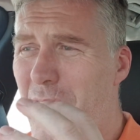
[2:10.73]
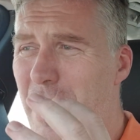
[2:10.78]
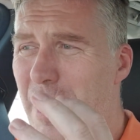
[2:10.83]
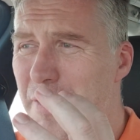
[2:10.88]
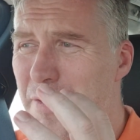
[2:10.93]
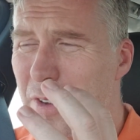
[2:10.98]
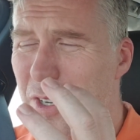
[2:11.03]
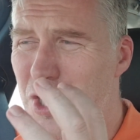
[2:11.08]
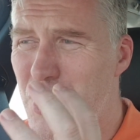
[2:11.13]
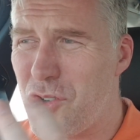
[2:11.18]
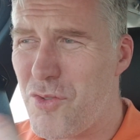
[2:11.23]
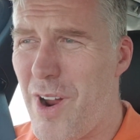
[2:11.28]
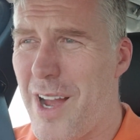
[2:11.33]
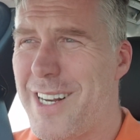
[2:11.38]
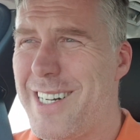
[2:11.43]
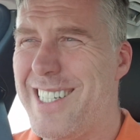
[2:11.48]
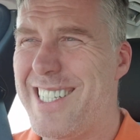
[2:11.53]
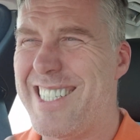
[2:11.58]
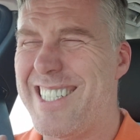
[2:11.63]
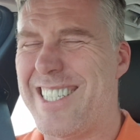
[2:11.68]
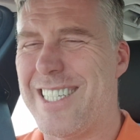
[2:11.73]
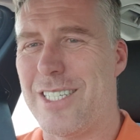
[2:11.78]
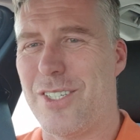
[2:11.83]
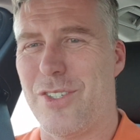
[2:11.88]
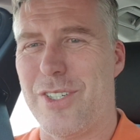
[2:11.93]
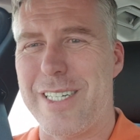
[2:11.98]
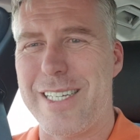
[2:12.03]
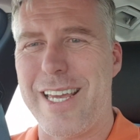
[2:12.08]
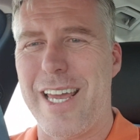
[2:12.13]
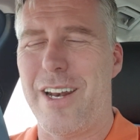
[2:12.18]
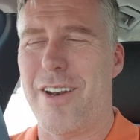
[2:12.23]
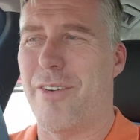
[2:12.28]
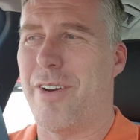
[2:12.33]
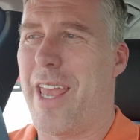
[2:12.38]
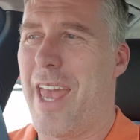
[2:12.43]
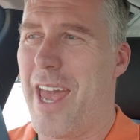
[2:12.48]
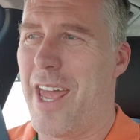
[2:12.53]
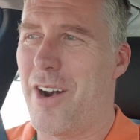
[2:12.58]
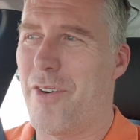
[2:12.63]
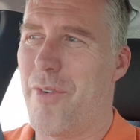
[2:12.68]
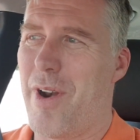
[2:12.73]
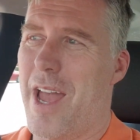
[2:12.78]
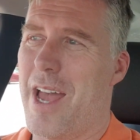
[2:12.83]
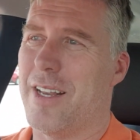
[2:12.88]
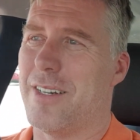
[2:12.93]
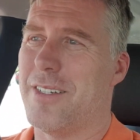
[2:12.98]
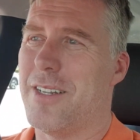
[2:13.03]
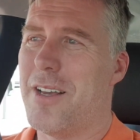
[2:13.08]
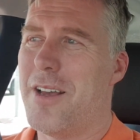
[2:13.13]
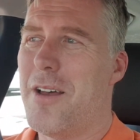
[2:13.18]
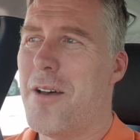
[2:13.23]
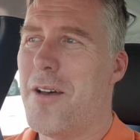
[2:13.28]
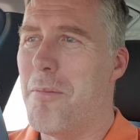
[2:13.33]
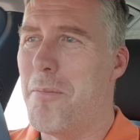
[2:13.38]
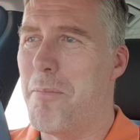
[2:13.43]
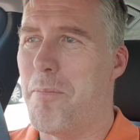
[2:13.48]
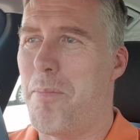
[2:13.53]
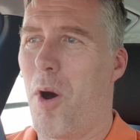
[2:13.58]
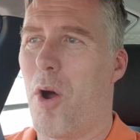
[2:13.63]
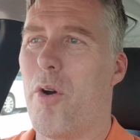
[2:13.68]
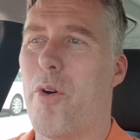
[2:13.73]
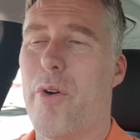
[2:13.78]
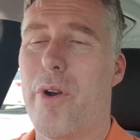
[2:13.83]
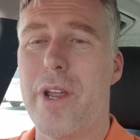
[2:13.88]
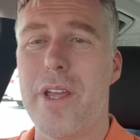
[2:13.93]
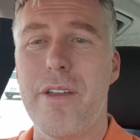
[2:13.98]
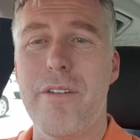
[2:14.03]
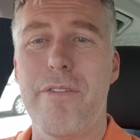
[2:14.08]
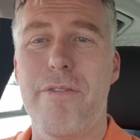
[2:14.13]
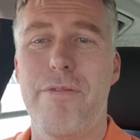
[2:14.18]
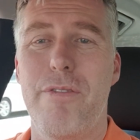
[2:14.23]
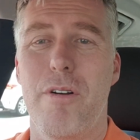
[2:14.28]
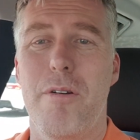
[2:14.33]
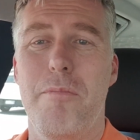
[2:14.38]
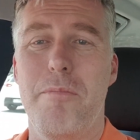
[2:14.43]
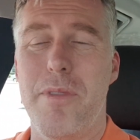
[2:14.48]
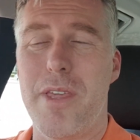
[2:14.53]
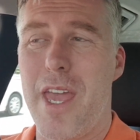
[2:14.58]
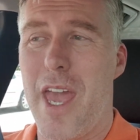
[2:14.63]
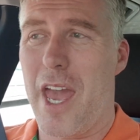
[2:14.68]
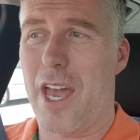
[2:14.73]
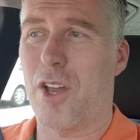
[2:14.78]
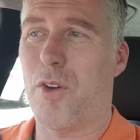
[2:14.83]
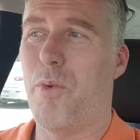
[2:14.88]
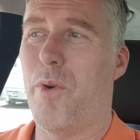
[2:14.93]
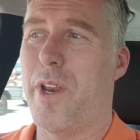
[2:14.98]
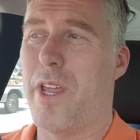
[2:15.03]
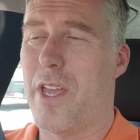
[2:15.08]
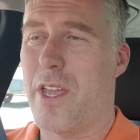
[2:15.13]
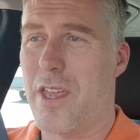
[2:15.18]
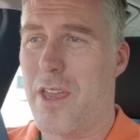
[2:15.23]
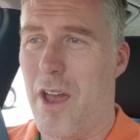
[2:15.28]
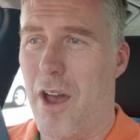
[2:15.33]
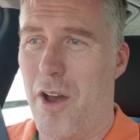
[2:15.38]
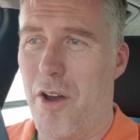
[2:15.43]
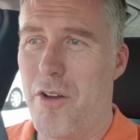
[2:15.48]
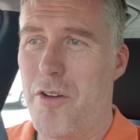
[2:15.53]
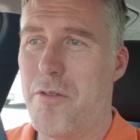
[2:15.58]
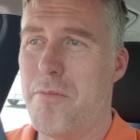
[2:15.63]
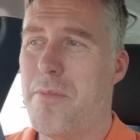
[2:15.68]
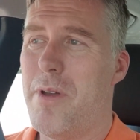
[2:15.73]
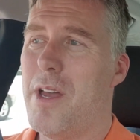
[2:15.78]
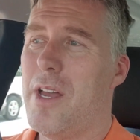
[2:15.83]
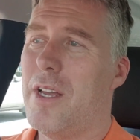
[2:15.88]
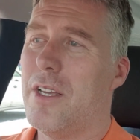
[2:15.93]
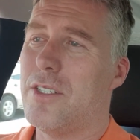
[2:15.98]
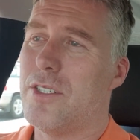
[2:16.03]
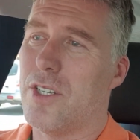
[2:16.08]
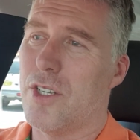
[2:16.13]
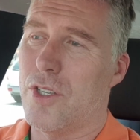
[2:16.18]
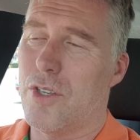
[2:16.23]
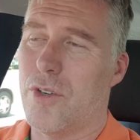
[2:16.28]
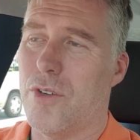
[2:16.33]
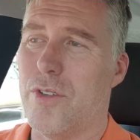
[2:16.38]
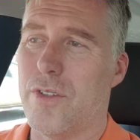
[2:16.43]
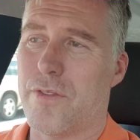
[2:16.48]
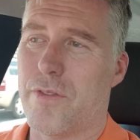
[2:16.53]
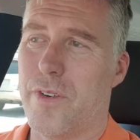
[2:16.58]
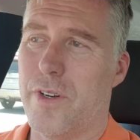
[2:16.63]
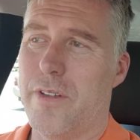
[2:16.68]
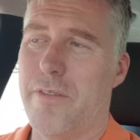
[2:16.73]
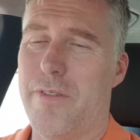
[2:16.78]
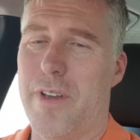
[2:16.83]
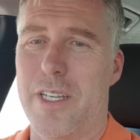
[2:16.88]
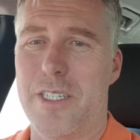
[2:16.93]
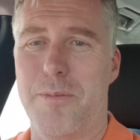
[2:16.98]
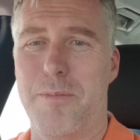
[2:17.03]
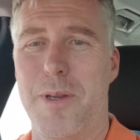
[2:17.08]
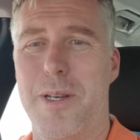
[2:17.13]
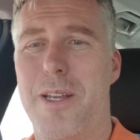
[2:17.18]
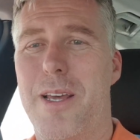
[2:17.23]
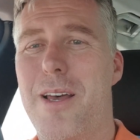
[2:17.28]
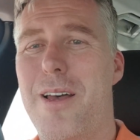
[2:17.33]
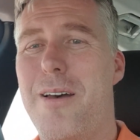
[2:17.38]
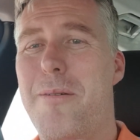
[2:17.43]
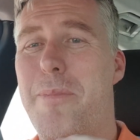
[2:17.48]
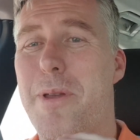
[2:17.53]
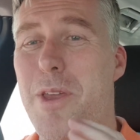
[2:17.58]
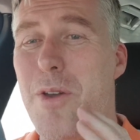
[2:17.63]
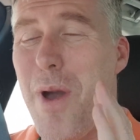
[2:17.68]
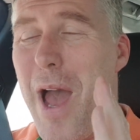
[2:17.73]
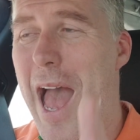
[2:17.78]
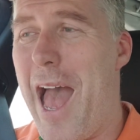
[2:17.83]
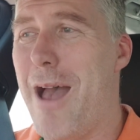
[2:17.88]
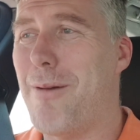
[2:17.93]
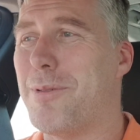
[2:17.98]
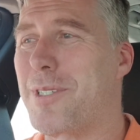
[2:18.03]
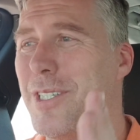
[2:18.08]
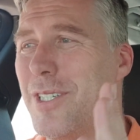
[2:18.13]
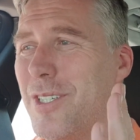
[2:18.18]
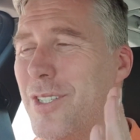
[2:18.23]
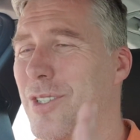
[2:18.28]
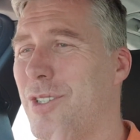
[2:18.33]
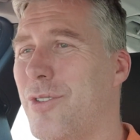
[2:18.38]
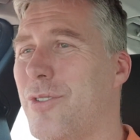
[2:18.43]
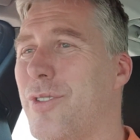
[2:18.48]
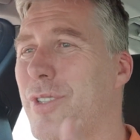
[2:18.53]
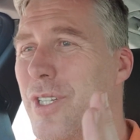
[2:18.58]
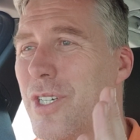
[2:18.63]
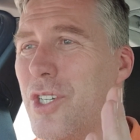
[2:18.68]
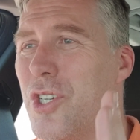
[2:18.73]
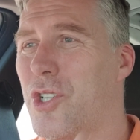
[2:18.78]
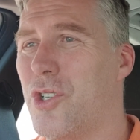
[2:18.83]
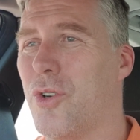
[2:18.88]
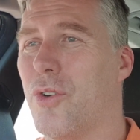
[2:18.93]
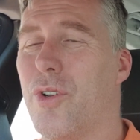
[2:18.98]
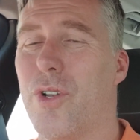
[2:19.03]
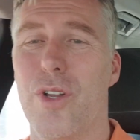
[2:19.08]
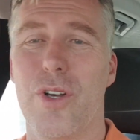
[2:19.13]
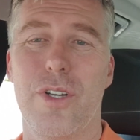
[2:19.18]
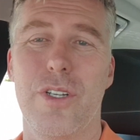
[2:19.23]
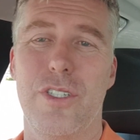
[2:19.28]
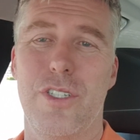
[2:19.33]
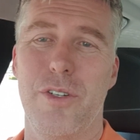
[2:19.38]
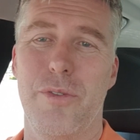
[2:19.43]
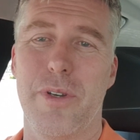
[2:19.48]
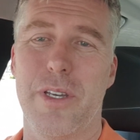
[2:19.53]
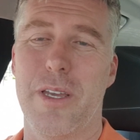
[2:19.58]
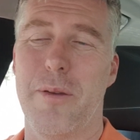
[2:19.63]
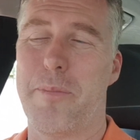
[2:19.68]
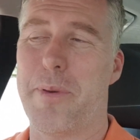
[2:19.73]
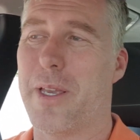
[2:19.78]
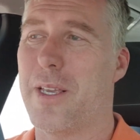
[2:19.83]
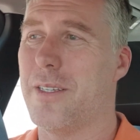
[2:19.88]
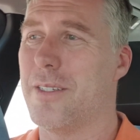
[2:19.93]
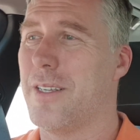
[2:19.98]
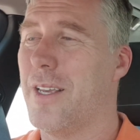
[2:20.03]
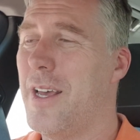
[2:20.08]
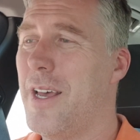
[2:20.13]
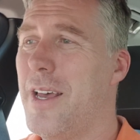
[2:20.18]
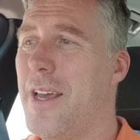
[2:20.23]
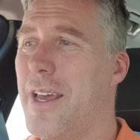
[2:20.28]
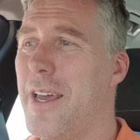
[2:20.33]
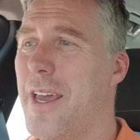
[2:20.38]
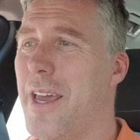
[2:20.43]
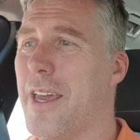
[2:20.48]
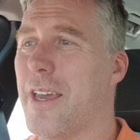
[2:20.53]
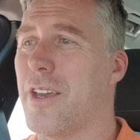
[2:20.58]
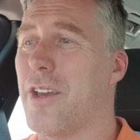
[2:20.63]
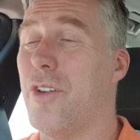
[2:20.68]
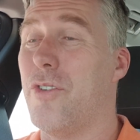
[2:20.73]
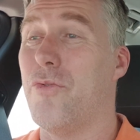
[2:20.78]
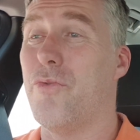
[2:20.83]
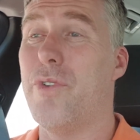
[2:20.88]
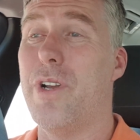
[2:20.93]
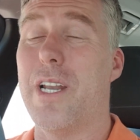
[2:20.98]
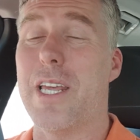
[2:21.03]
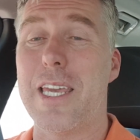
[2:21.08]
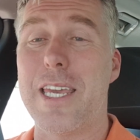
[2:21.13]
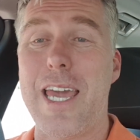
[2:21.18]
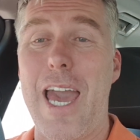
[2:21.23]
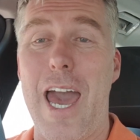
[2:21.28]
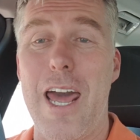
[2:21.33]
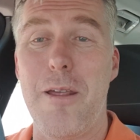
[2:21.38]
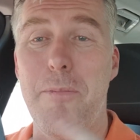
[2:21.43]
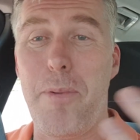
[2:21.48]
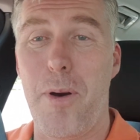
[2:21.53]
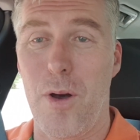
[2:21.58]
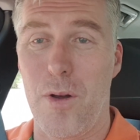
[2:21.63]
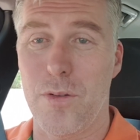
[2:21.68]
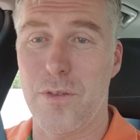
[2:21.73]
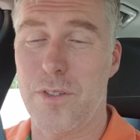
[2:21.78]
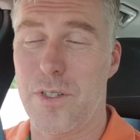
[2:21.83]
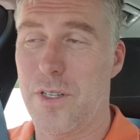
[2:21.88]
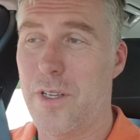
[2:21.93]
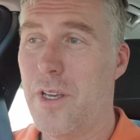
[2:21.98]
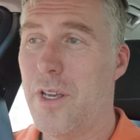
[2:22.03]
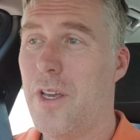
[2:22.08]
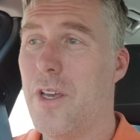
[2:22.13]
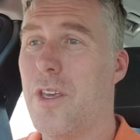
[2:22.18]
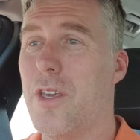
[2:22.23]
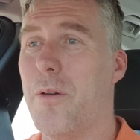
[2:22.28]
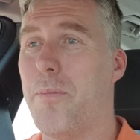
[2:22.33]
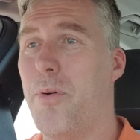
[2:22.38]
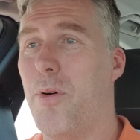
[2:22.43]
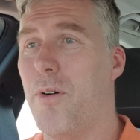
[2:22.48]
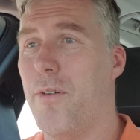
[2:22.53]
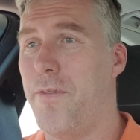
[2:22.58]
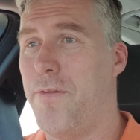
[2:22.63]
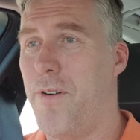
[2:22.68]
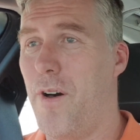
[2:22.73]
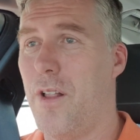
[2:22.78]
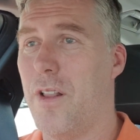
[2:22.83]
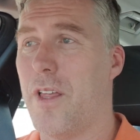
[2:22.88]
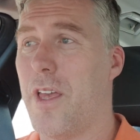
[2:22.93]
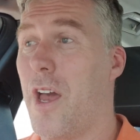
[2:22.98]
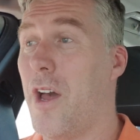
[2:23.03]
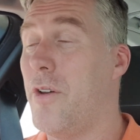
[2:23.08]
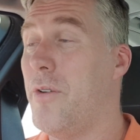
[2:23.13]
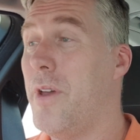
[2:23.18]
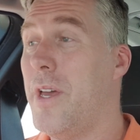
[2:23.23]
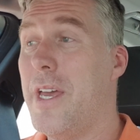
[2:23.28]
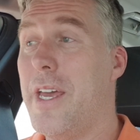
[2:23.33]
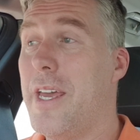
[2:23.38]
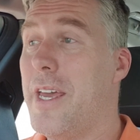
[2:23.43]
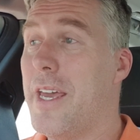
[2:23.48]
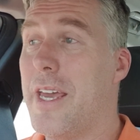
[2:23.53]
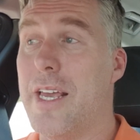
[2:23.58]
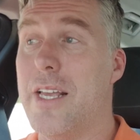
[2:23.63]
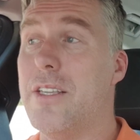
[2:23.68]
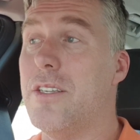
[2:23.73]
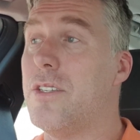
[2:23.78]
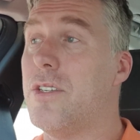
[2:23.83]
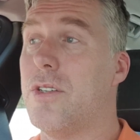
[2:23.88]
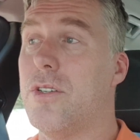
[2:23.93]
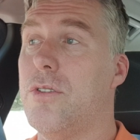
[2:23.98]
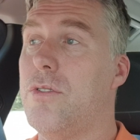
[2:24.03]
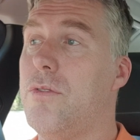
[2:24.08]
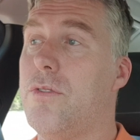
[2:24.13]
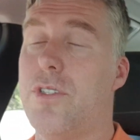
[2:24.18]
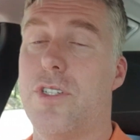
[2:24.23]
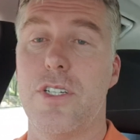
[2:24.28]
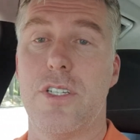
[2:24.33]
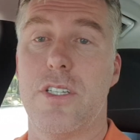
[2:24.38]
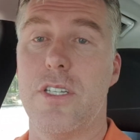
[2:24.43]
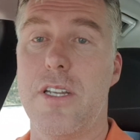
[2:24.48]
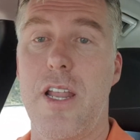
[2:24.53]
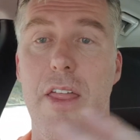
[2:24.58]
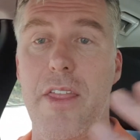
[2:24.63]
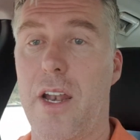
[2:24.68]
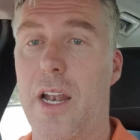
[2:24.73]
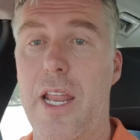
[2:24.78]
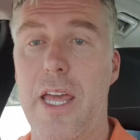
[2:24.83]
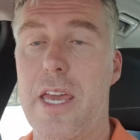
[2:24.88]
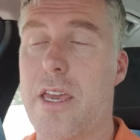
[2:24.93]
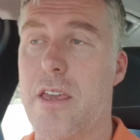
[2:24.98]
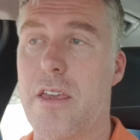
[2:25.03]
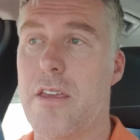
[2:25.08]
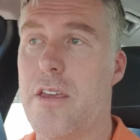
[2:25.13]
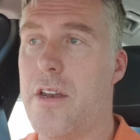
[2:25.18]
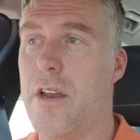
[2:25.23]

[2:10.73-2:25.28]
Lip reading: If you're struggling to sort of get your head around borrowing from the equity in your home to use for an investment, but you absolutely should look at doing it because it can really catapult your portfolio into just another league,